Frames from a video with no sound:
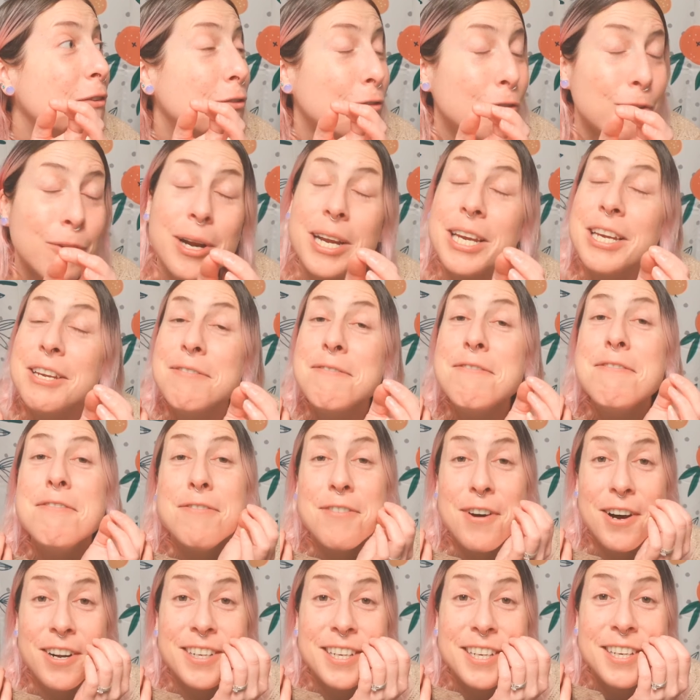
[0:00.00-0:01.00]
freaking
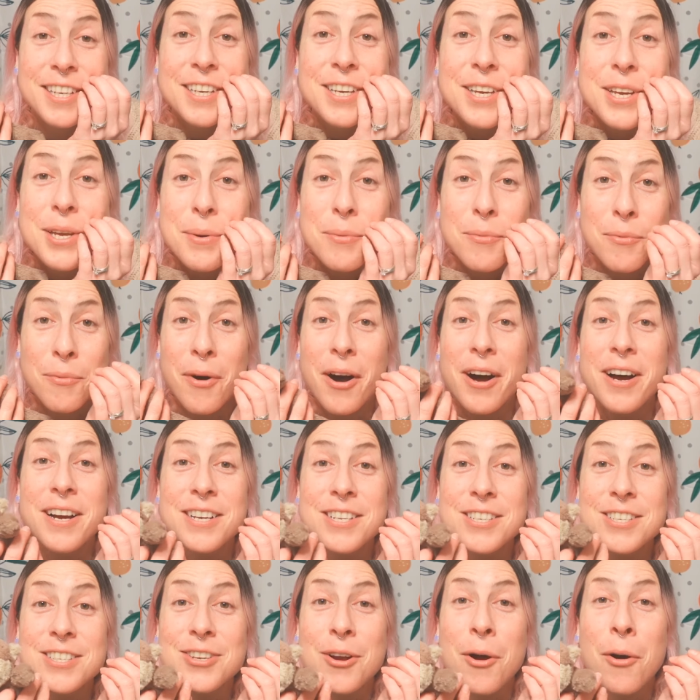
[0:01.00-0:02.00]
funny it
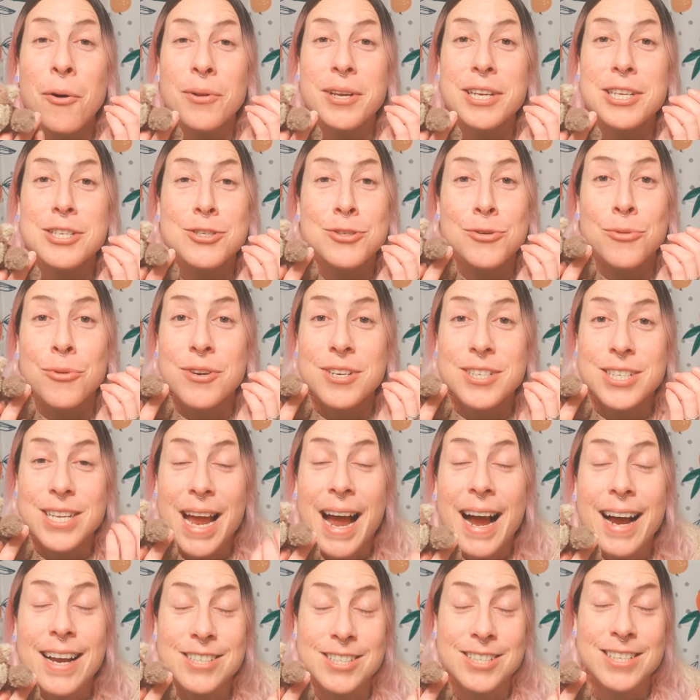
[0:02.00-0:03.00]
was calling stores
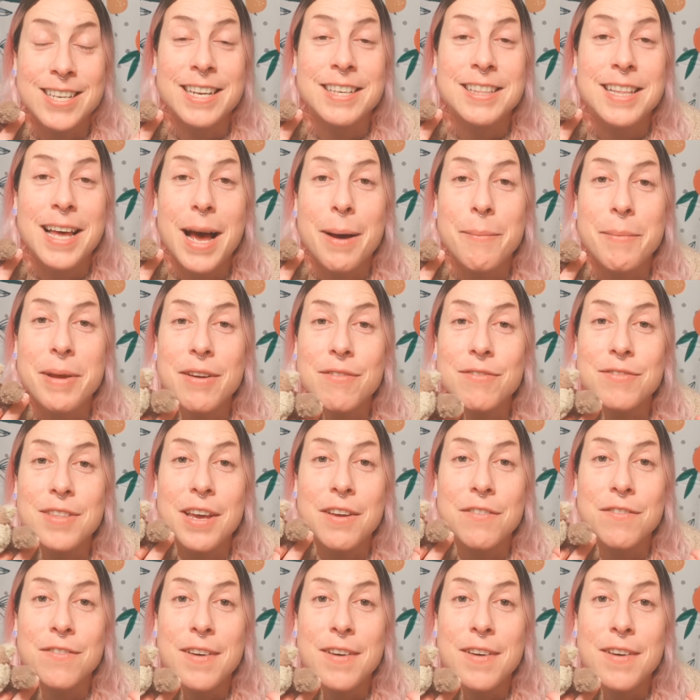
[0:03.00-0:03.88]
asking them if they